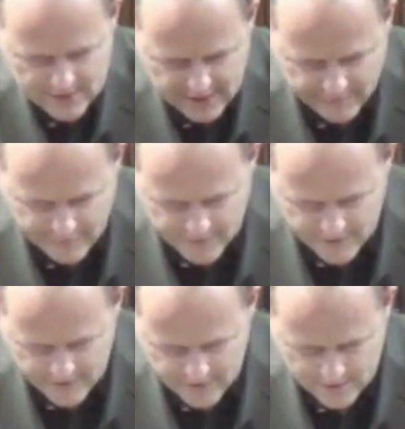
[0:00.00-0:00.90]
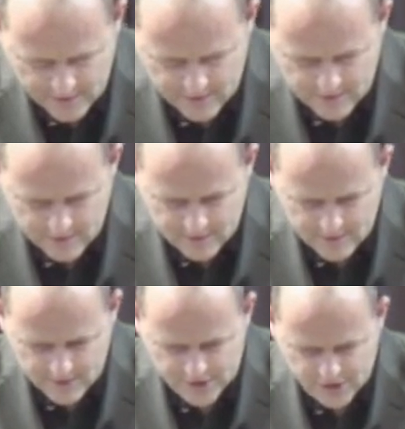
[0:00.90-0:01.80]
government
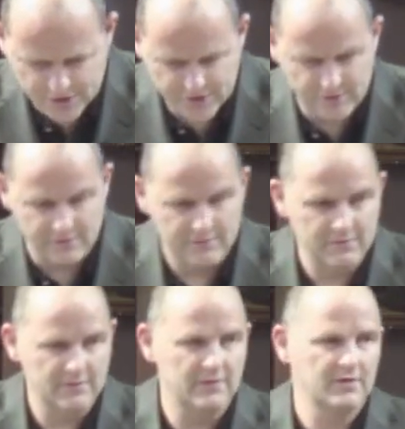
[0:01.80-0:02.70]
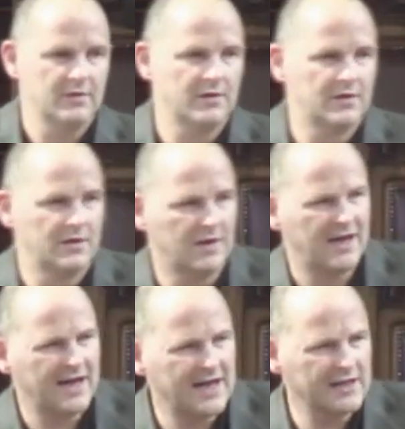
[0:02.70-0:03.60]
is also
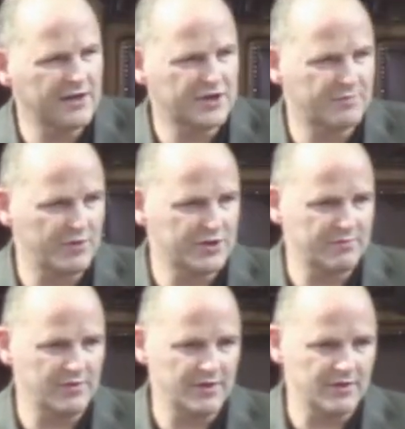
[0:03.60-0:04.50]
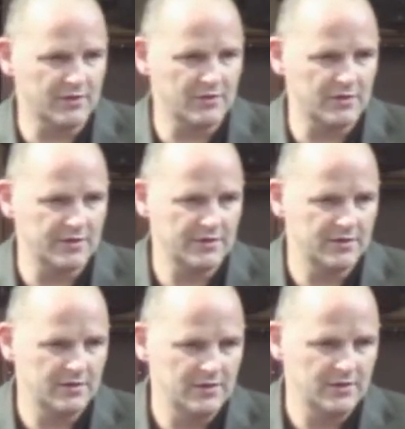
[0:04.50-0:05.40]
highly responsible under God
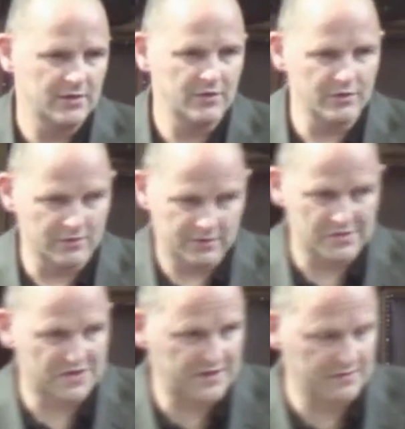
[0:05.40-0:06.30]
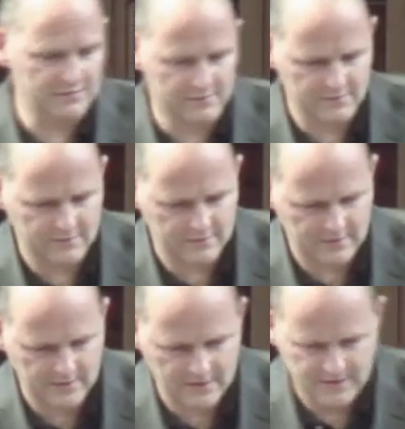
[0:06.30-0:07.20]
not to steal.
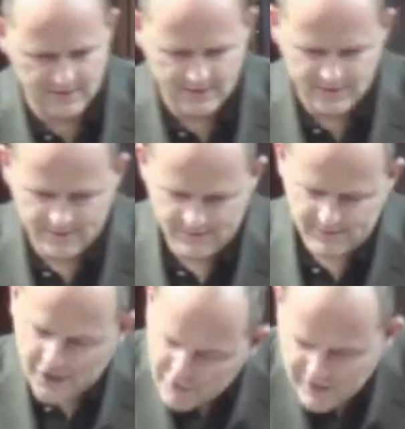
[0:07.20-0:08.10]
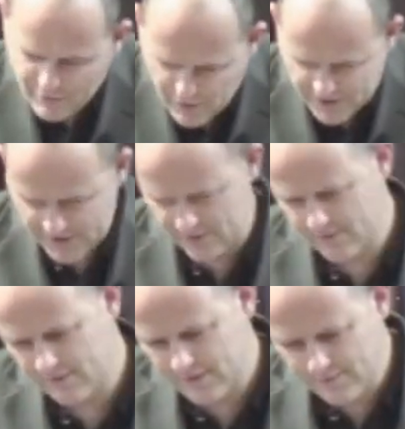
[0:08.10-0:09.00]
How that works
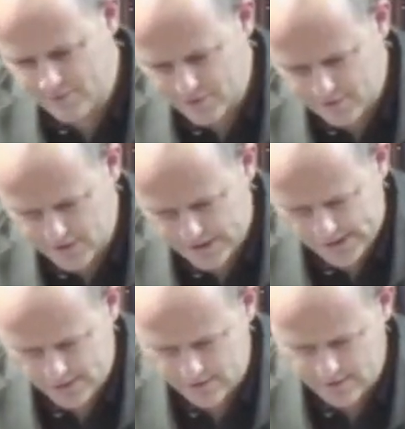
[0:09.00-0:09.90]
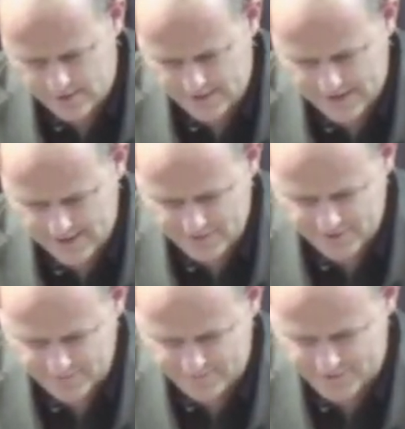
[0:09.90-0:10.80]
out, I'm not quite sure in terms
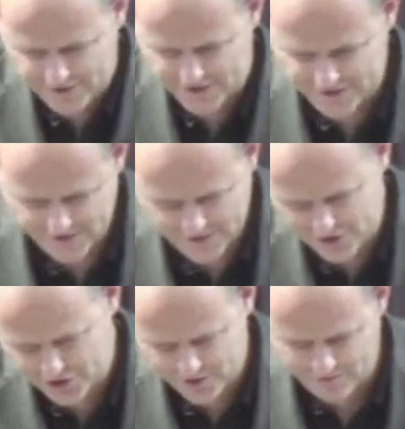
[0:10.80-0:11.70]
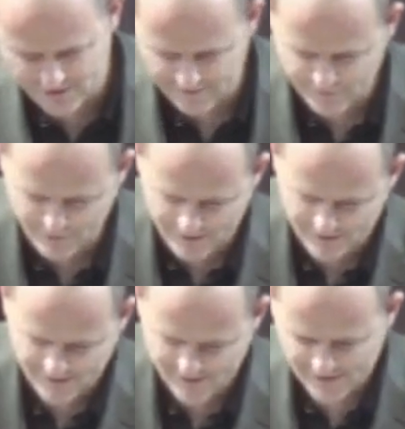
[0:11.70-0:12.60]
of justice and judgment. Everyone
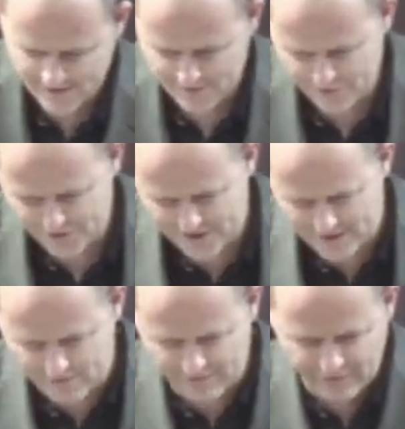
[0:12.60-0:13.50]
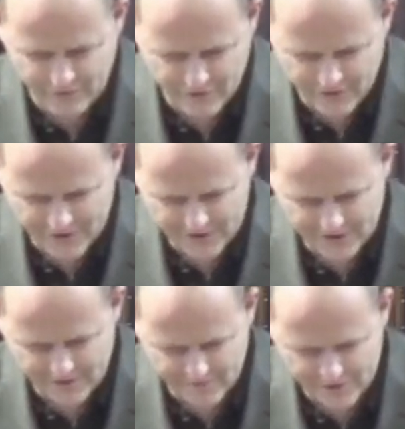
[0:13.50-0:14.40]
will stand before God as
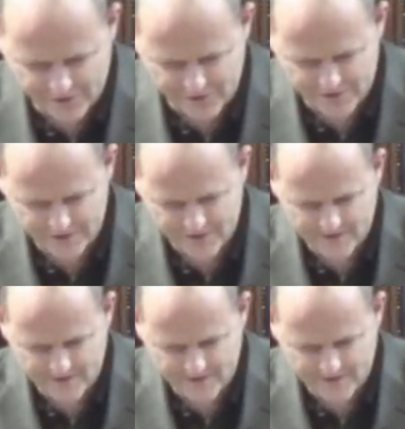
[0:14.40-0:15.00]
individuals.